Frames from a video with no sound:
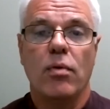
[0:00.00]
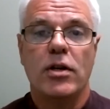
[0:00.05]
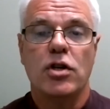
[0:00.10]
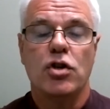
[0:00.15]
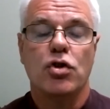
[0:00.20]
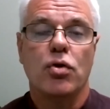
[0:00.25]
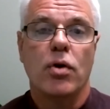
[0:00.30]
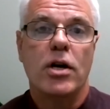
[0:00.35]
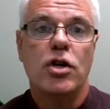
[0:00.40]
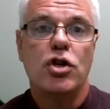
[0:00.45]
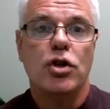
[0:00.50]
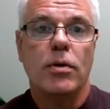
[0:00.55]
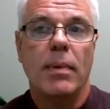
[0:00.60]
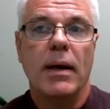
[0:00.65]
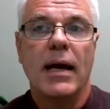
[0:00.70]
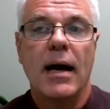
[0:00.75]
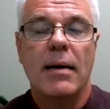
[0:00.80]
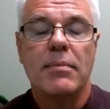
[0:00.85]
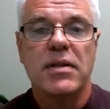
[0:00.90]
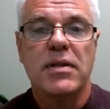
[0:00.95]
registration
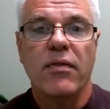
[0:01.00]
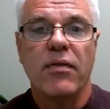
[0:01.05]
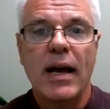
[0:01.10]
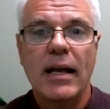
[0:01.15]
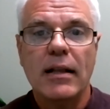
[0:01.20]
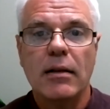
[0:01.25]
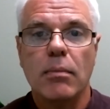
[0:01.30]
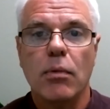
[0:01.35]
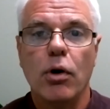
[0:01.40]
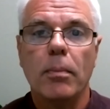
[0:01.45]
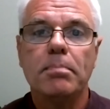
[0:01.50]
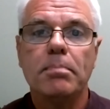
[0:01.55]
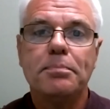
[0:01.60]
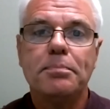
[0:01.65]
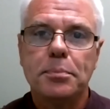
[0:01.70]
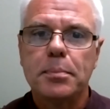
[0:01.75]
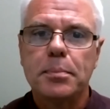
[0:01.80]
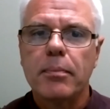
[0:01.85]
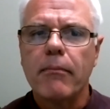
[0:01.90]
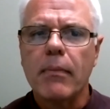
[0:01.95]
becomes available
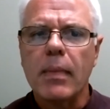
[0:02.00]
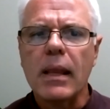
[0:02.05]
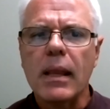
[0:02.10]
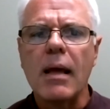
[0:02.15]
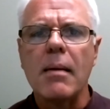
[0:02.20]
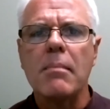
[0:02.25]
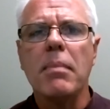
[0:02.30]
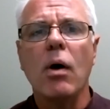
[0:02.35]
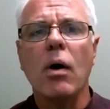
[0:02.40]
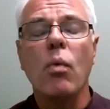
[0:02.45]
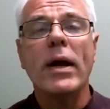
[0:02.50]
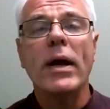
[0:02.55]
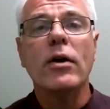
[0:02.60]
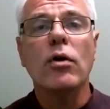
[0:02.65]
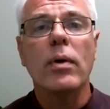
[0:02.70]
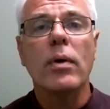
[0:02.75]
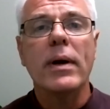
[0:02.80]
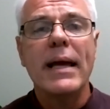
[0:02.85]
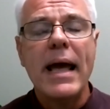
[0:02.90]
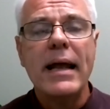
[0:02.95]
but we
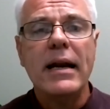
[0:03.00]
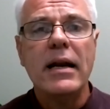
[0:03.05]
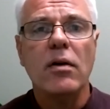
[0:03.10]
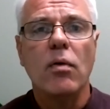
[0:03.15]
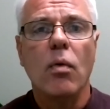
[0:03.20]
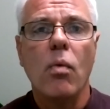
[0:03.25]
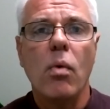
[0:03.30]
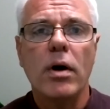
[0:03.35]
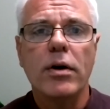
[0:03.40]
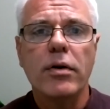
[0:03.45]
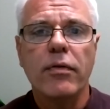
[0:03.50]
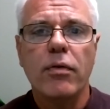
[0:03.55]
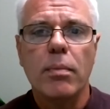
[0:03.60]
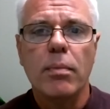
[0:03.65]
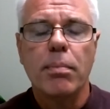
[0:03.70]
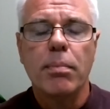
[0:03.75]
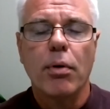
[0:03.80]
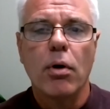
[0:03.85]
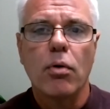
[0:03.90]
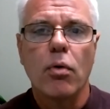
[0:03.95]
created a
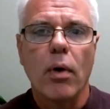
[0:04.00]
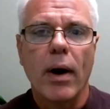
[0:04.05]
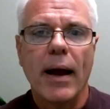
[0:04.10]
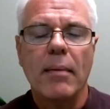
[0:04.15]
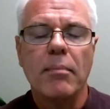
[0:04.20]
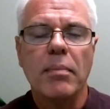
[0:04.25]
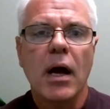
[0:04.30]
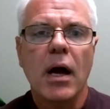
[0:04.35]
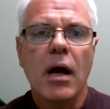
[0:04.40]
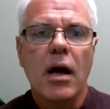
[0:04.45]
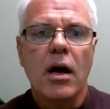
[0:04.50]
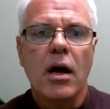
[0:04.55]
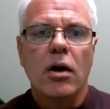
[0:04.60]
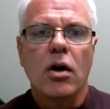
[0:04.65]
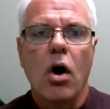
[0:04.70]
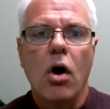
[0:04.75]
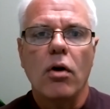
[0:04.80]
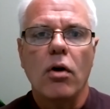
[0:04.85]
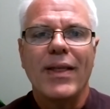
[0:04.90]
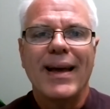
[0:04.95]
wonderful program
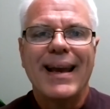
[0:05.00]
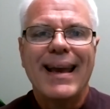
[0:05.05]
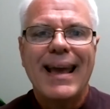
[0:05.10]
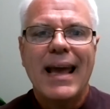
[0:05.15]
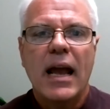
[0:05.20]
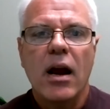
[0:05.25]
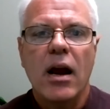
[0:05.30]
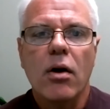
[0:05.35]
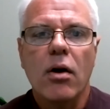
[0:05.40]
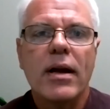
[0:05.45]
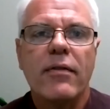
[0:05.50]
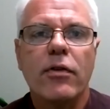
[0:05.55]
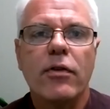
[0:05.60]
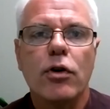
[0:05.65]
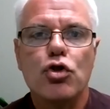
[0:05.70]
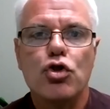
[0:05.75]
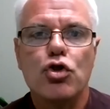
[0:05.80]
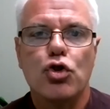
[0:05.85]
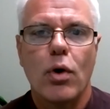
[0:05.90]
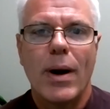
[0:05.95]
called the
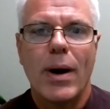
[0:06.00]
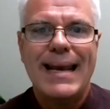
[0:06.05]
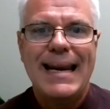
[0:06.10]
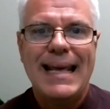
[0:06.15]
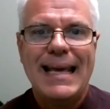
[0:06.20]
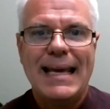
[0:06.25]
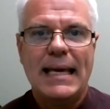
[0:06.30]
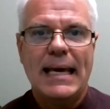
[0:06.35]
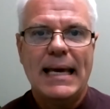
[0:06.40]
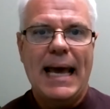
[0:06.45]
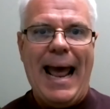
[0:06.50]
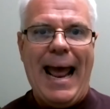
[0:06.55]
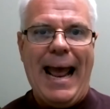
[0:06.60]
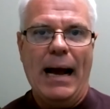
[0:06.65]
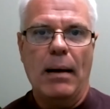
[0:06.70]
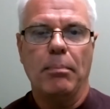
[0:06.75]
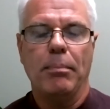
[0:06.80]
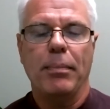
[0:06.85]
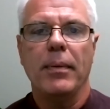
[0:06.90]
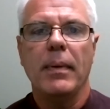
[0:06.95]
Caregiver Training
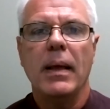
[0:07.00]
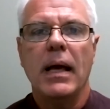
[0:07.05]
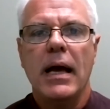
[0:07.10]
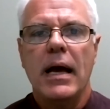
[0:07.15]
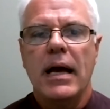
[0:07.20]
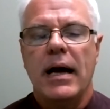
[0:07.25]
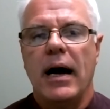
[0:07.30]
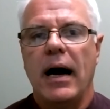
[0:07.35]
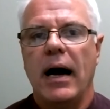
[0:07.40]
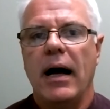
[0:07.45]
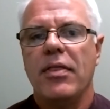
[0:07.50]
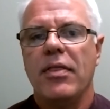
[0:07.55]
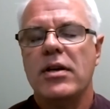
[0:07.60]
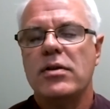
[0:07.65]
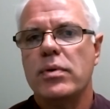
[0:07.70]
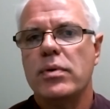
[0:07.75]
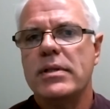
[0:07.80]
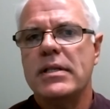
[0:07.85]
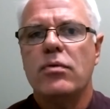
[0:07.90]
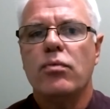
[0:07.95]
Camp. Uh,
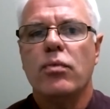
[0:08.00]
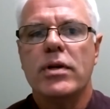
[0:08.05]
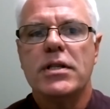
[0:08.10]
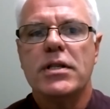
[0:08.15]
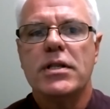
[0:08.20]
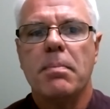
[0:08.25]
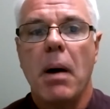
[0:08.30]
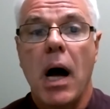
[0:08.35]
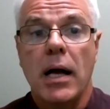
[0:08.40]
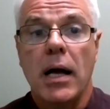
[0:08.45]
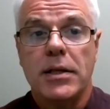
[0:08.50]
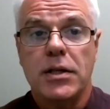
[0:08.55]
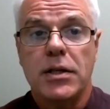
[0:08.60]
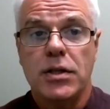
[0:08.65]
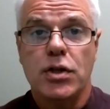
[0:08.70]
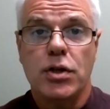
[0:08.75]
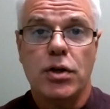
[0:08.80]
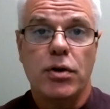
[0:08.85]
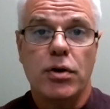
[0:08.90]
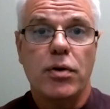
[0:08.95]
this was in
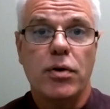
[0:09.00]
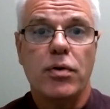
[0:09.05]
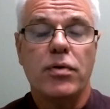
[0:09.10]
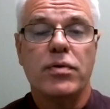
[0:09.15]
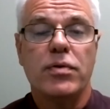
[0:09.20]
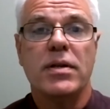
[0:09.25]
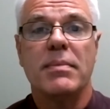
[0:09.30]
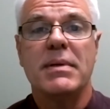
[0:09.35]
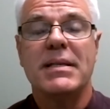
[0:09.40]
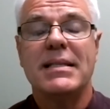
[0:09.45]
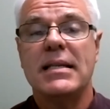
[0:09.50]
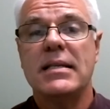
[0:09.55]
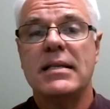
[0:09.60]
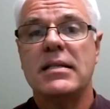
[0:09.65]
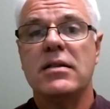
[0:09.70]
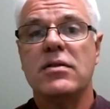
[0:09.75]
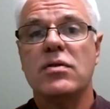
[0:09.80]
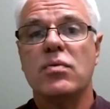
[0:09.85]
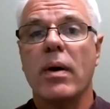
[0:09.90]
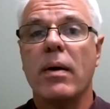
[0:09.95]
response to some
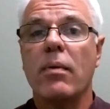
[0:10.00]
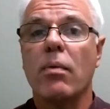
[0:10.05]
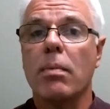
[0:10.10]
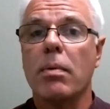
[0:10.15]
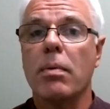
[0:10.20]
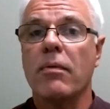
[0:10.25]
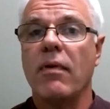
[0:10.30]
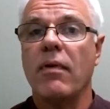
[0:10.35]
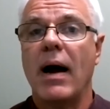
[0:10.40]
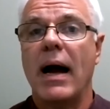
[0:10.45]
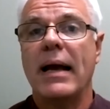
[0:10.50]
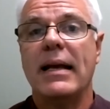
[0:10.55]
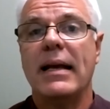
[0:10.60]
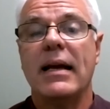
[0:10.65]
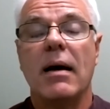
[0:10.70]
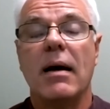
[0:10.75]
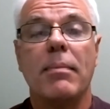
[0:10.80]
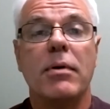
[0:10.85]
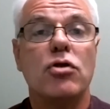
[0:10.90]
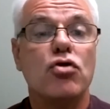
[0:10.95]
assistance we were
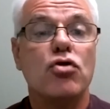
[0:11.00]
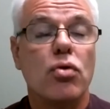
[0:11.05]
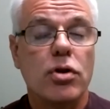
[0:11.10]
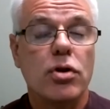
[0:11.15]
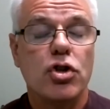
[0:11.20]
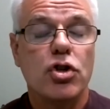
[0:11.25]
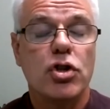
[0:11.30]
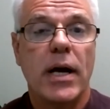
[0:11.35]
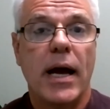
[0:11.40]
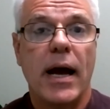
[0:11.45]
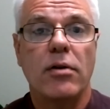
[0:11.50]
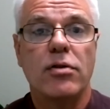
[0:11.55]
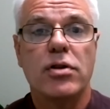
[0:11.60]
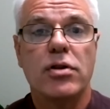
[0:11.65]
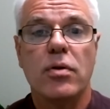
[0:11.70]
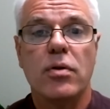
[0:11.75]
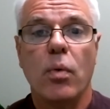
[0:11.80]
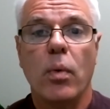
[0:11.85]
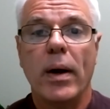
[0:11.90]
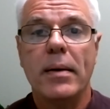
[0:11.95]
providing up in Georgetown
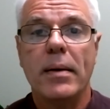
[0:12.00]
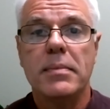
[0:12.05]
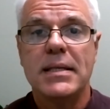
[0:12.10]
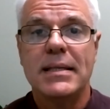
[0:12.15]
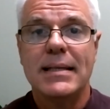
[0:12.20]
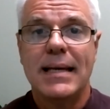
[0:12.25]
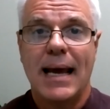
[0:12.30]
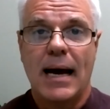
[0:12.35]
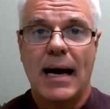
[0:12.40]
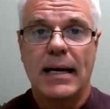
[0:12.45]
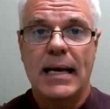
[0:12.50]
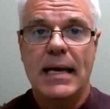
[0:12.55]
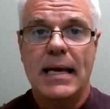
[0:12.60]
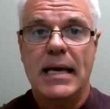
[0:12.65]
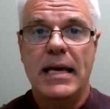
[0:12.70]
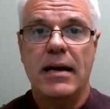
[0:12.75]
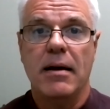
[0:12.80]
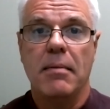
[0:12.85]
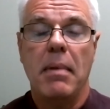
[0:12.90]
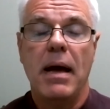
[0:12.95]
to the Williamson County
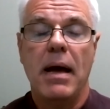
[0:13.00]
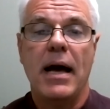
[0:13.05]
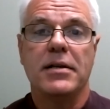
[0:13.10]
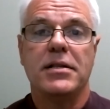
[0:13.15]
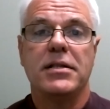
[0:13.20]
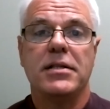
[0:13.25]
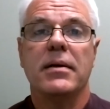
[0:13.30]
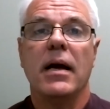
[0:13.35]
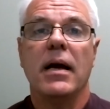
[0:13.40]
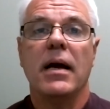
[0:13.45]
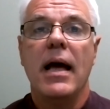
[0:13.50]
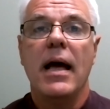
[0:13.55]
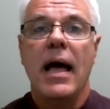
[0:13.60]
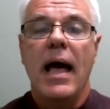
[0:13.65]
EMS